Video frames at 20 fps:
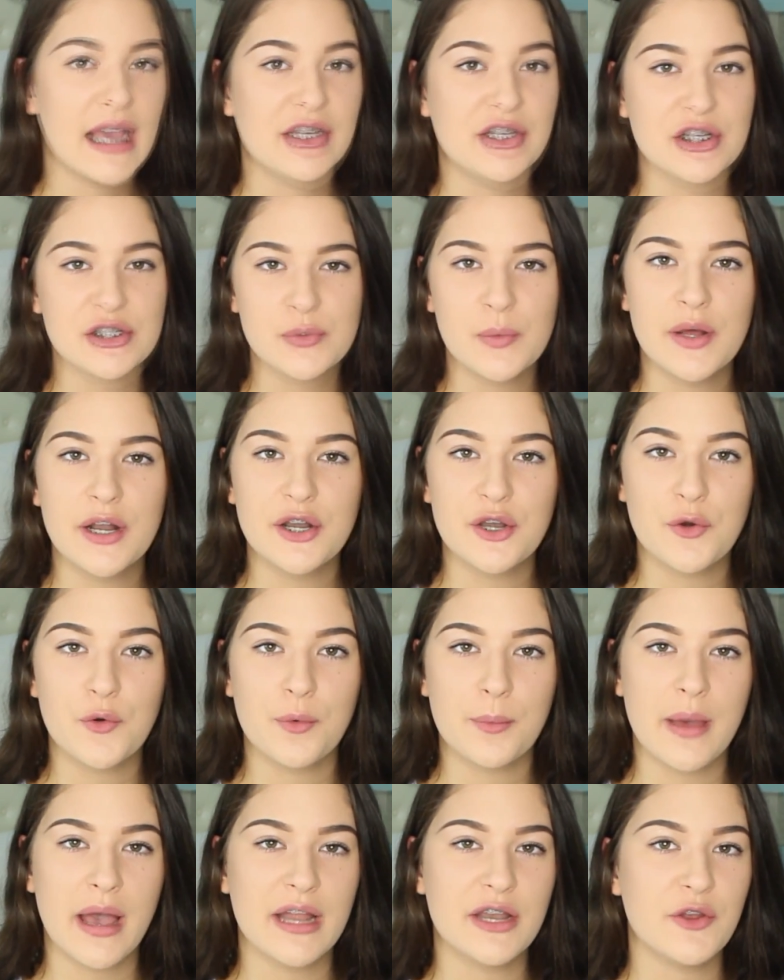I just wanted
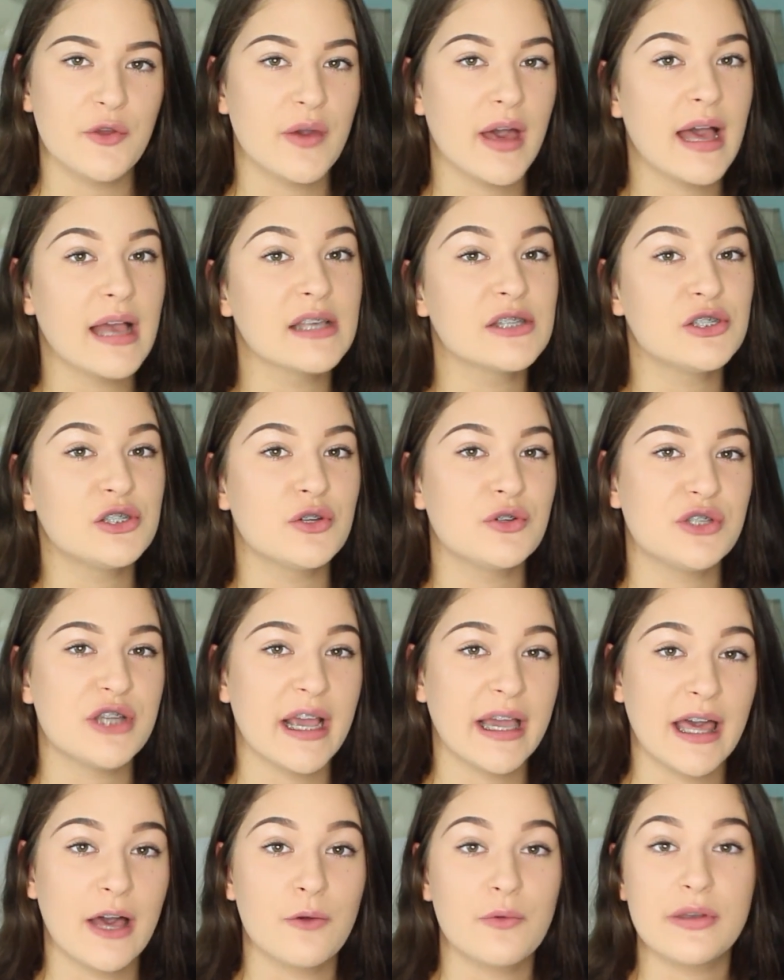to remind you guys to
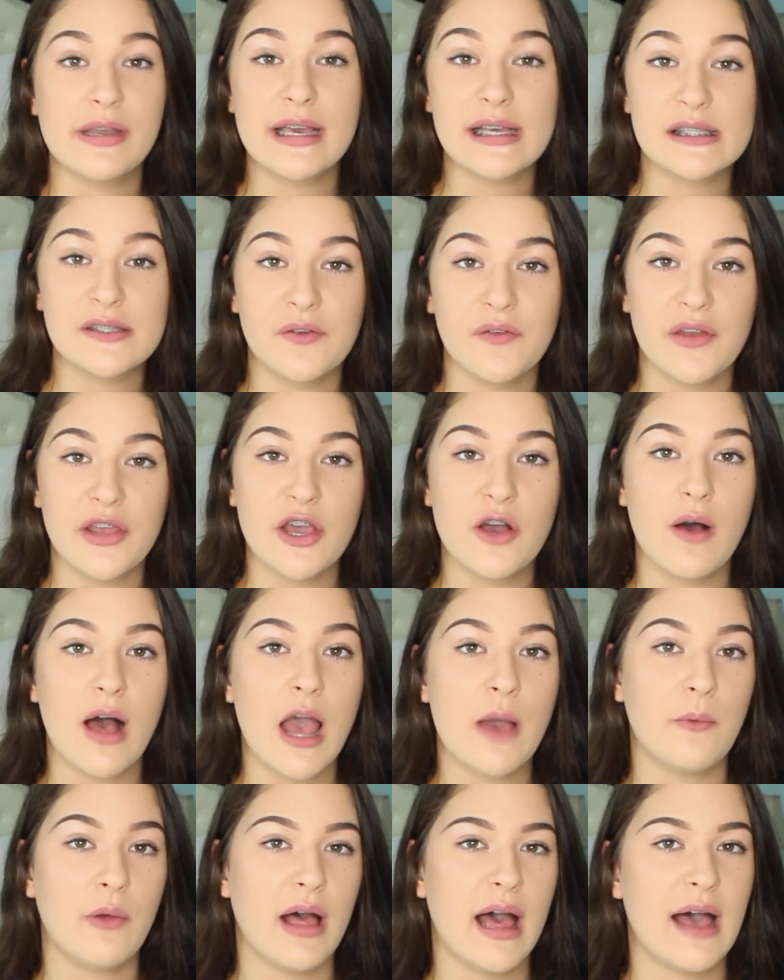check out Nick's video.
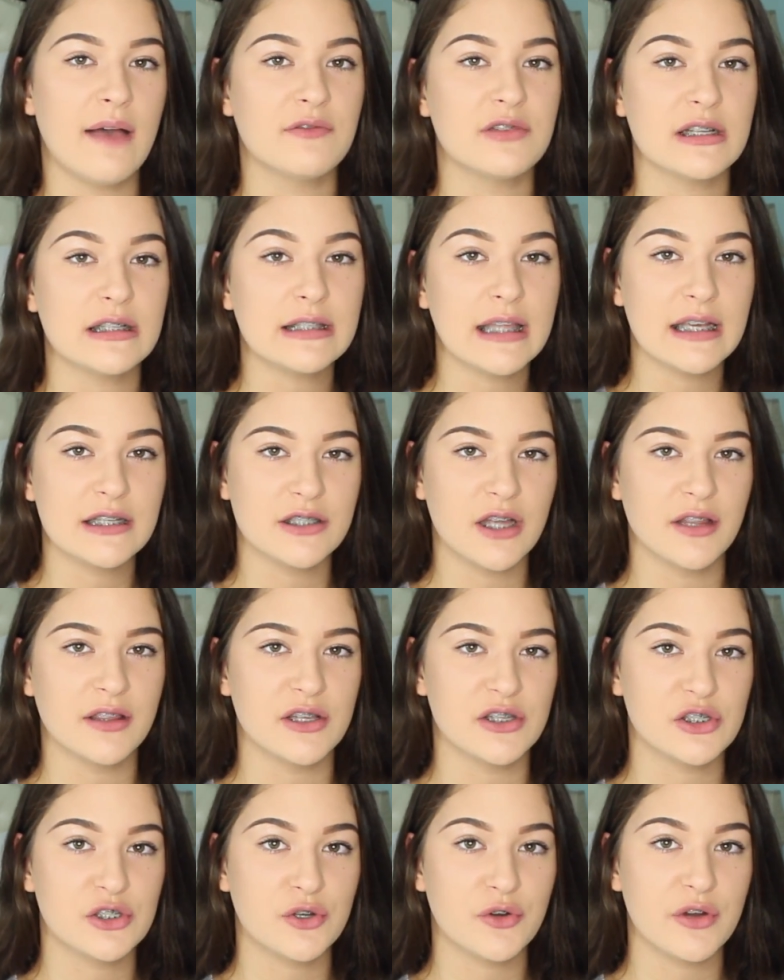I will have it linked on
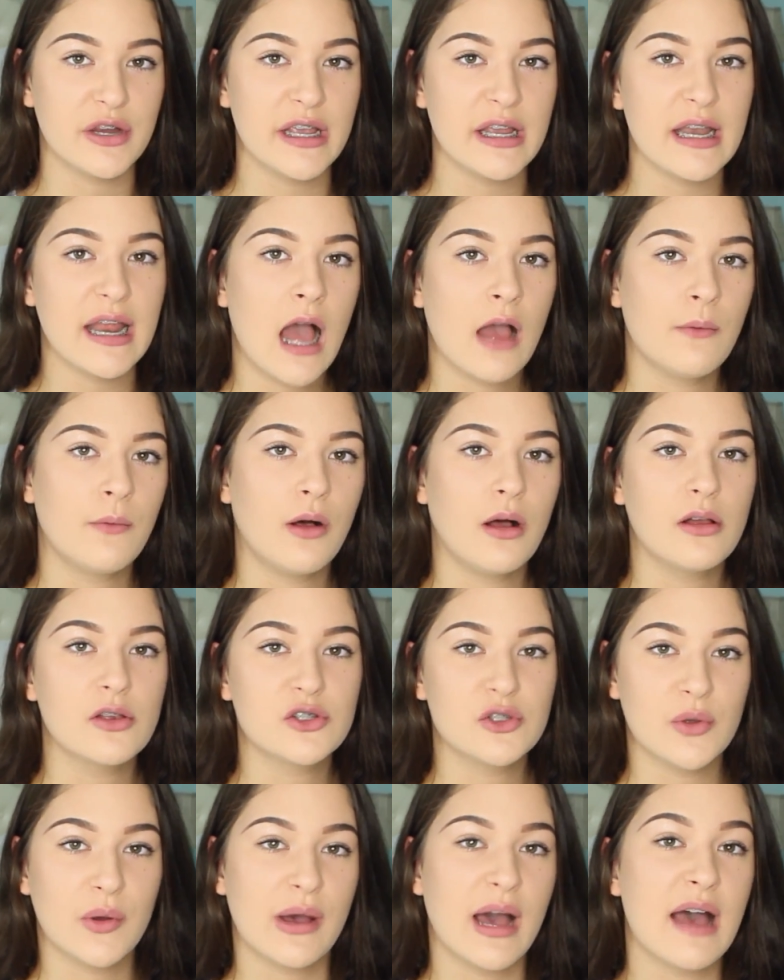the screen. I will
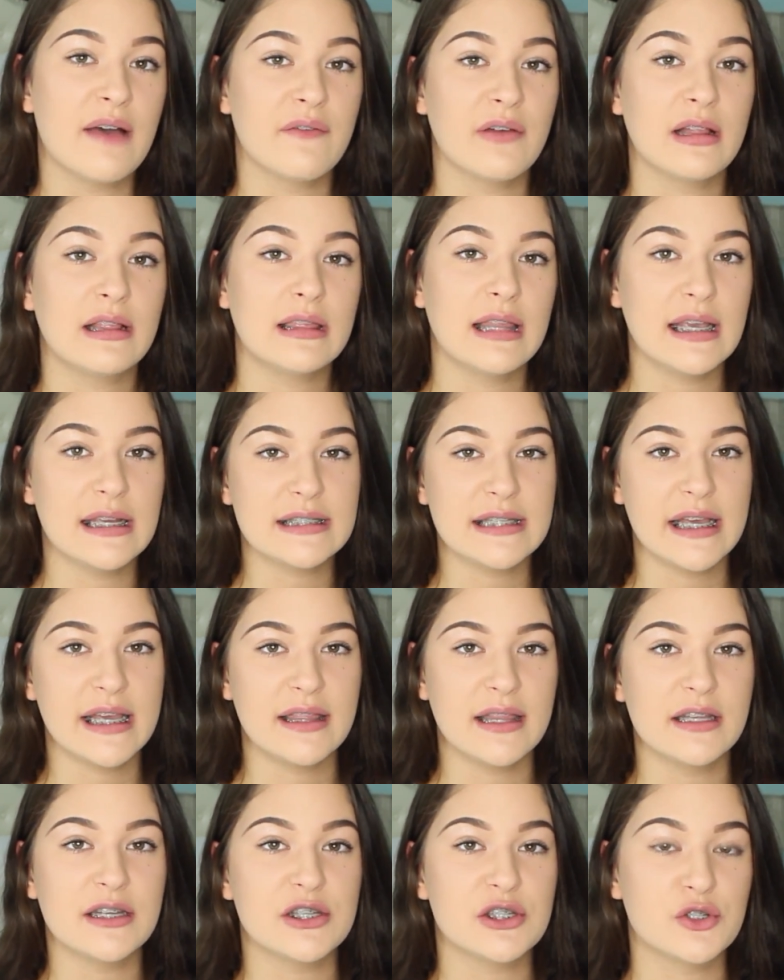also have it linked
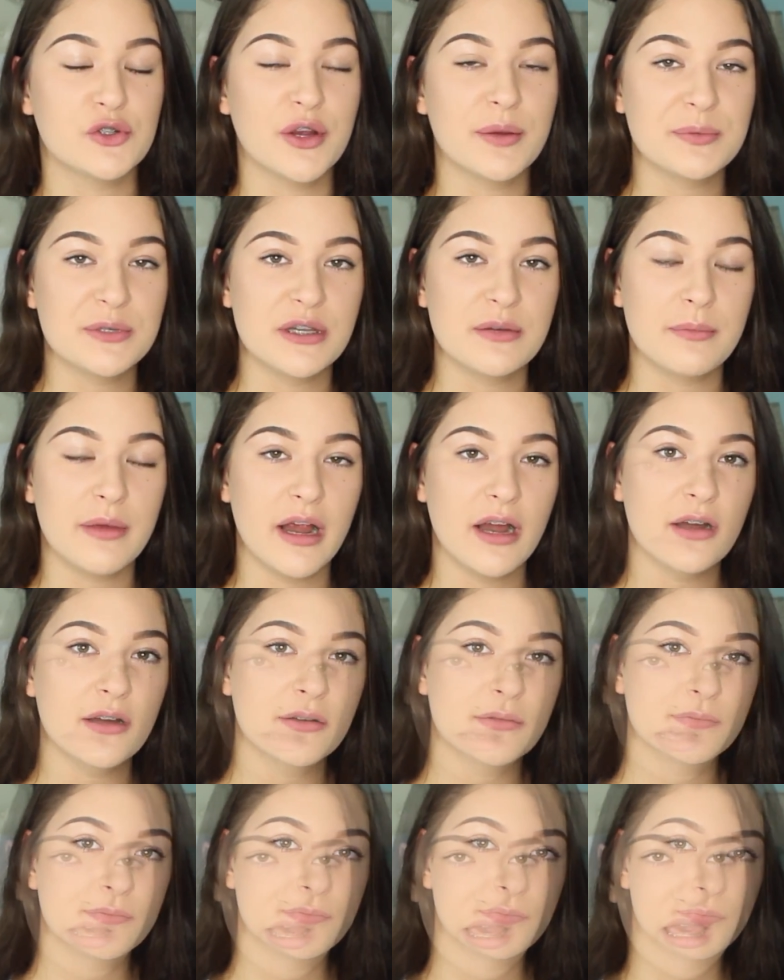in the description
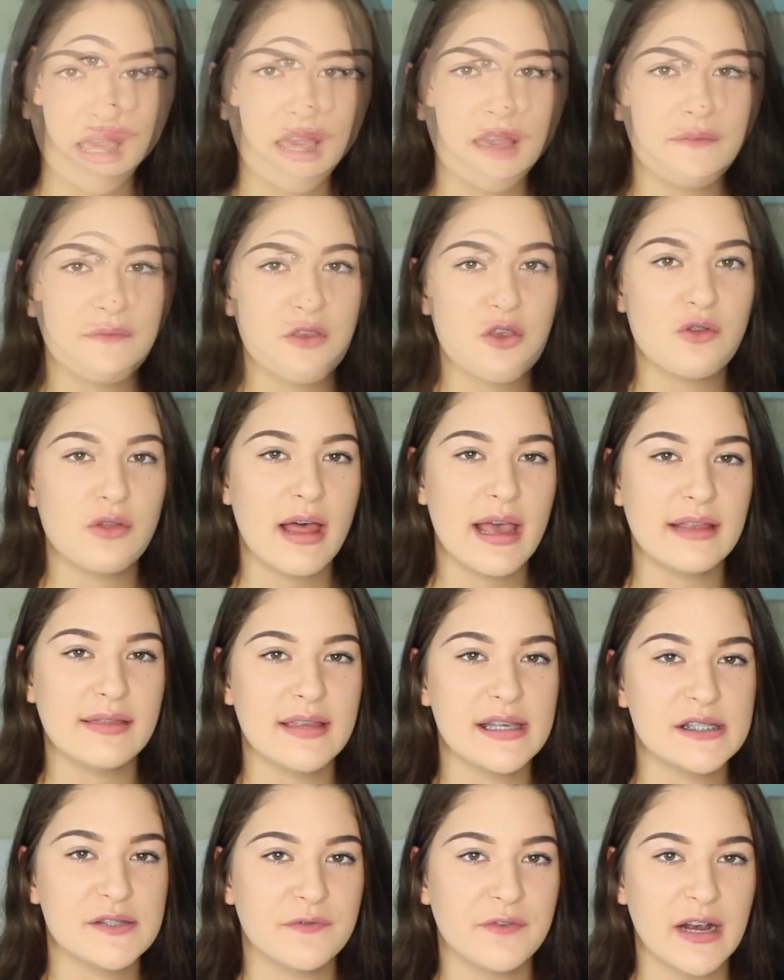bar. If you
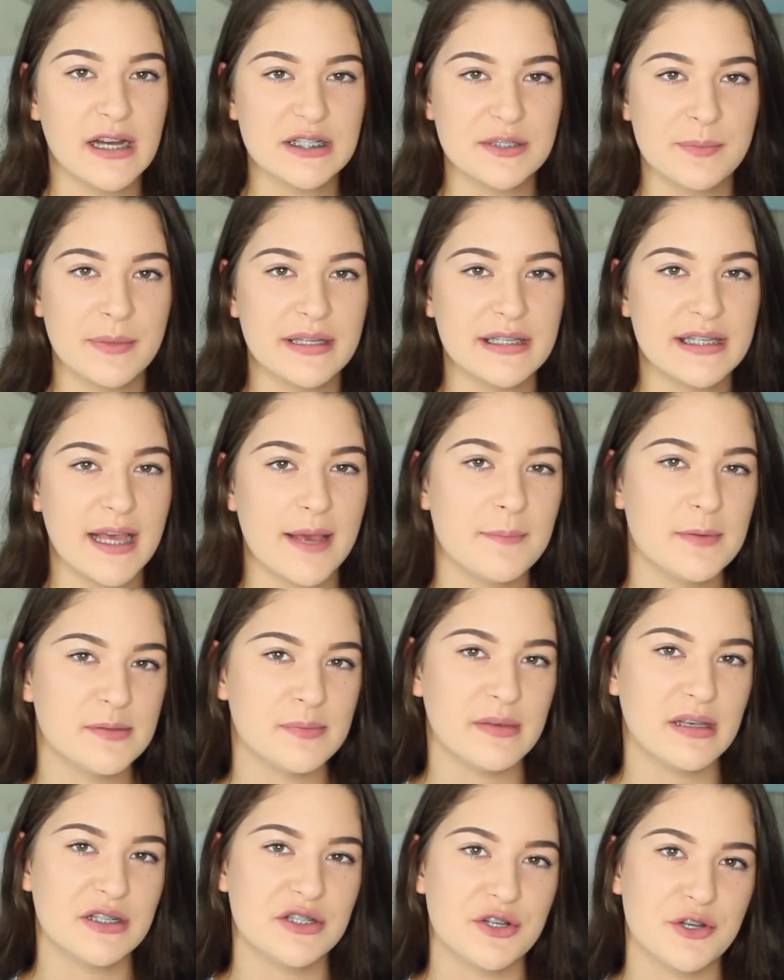like these freshman
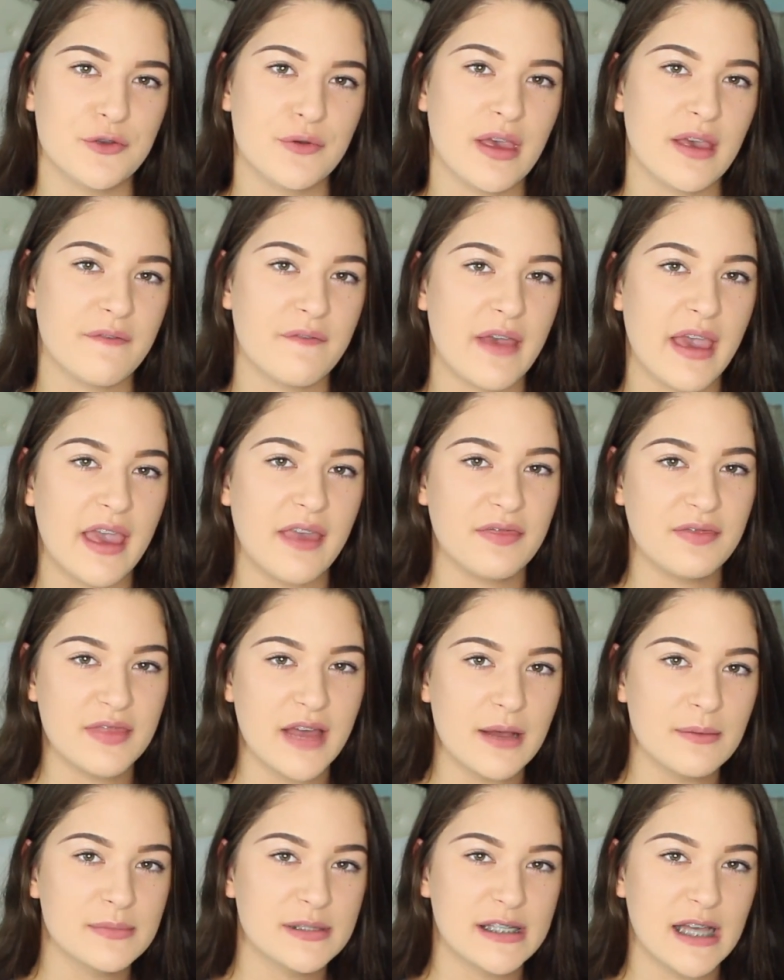tips, make sure you give a
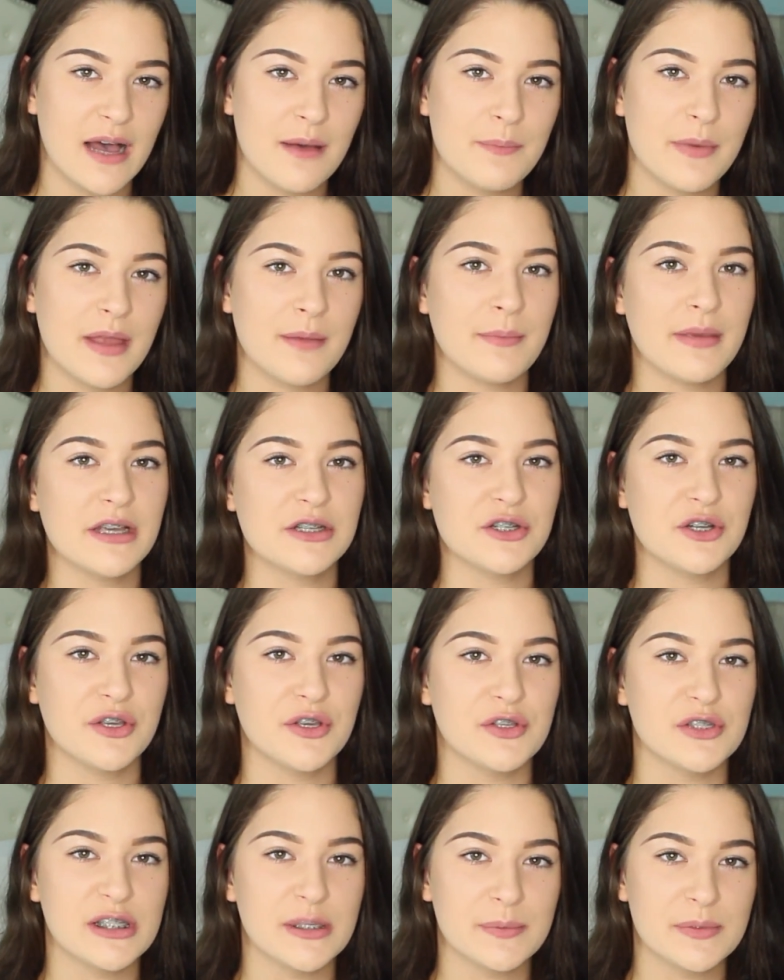thumbs up and make sure
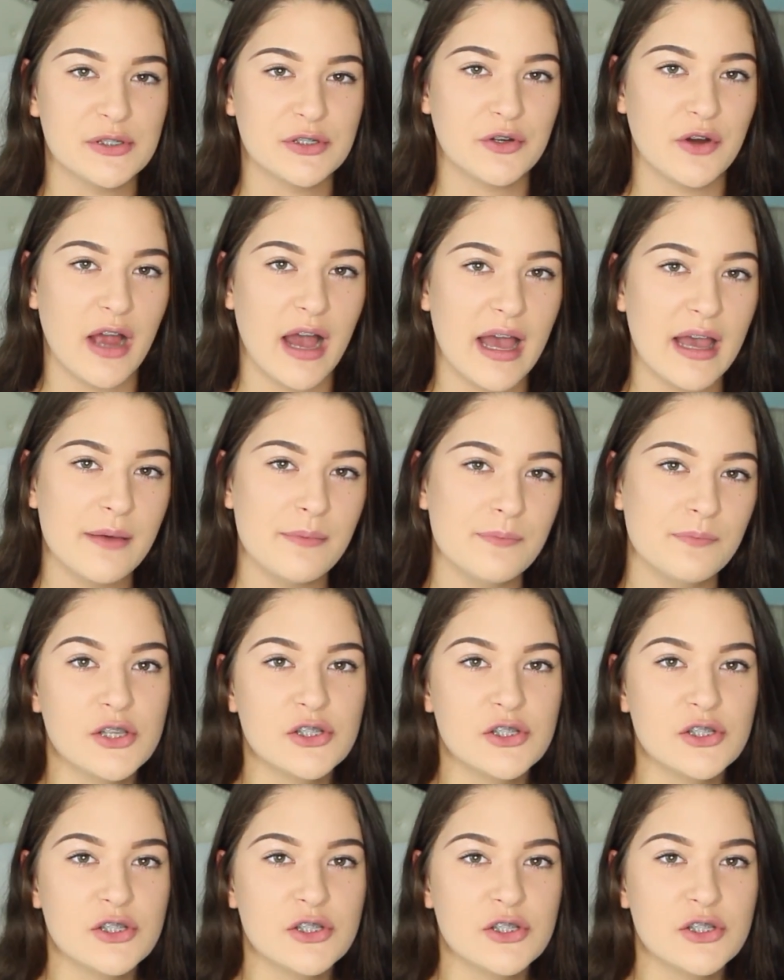you subscribe.